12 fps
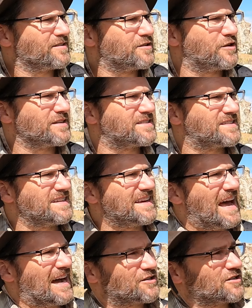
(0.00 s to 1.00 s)
So you can
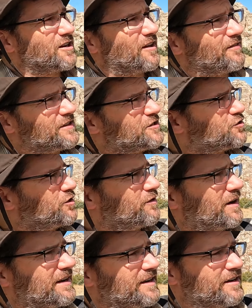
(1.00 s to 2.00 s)
see actually on this tree
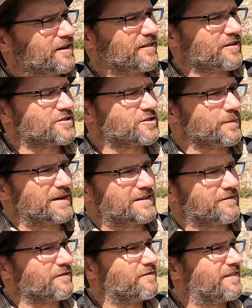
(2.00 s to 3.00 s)
right here, there's so many
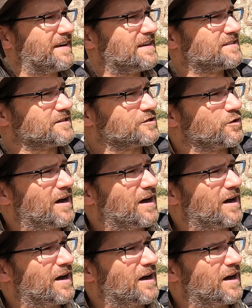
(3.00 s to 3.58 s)
different phases.